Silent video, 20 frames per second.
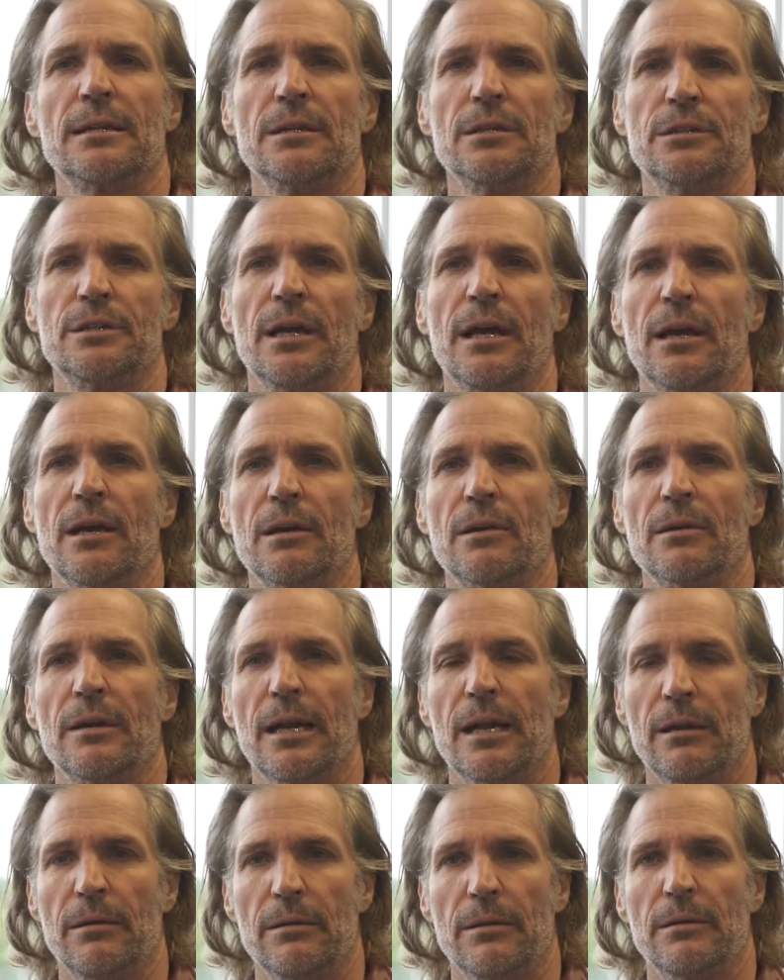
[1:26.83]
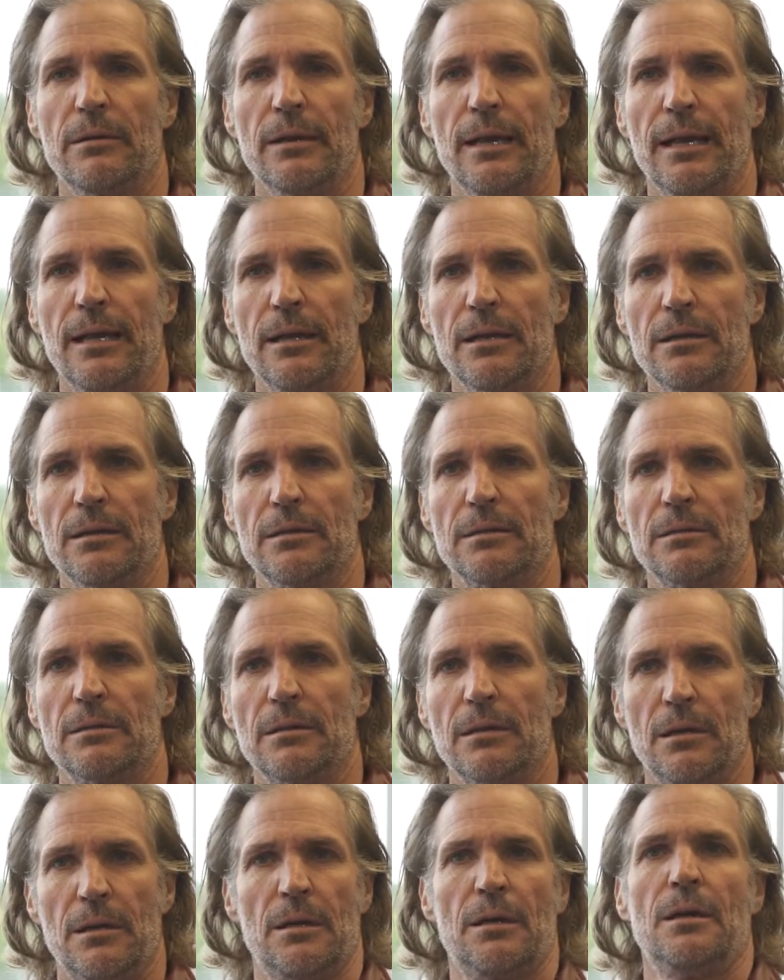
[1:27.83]
to share and
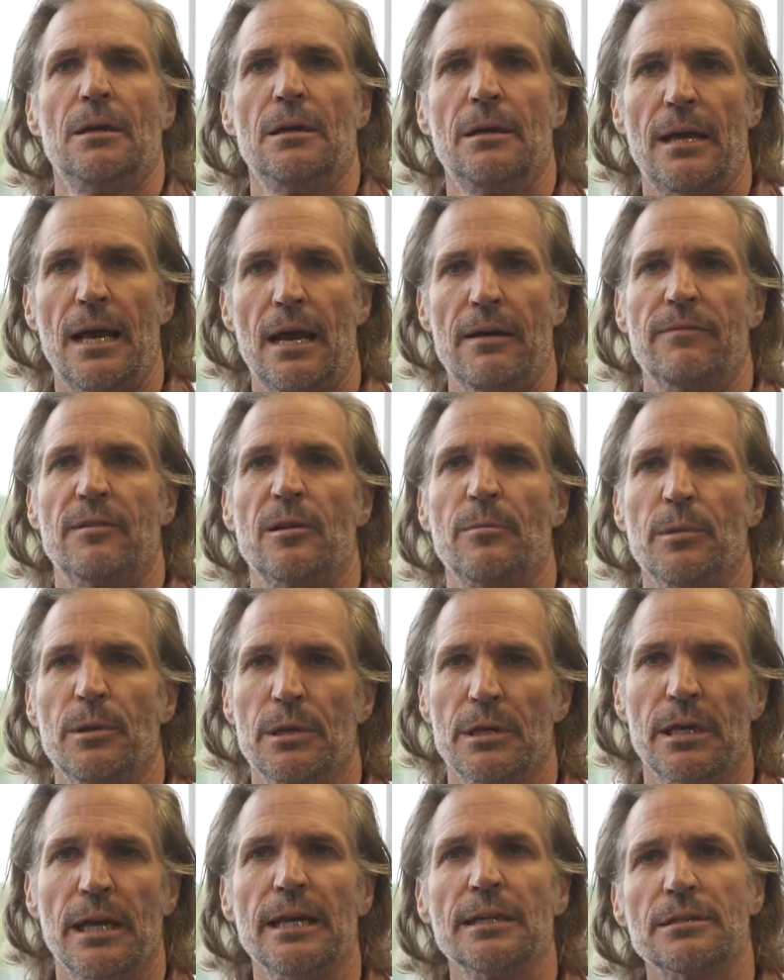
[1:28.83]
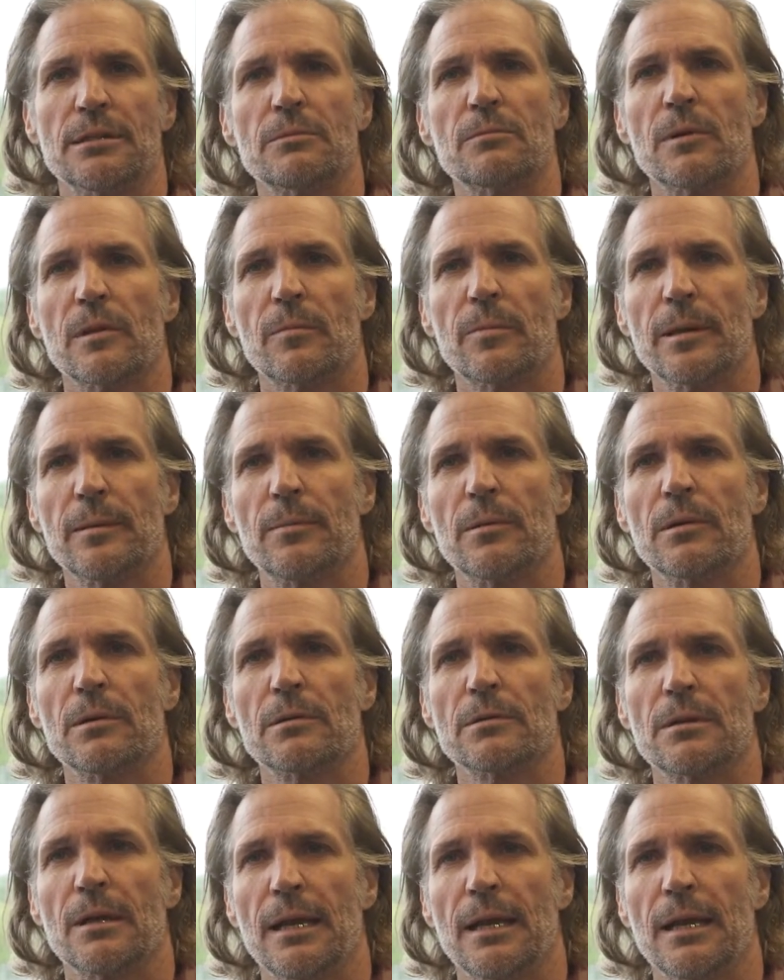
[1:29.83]
have communication with people.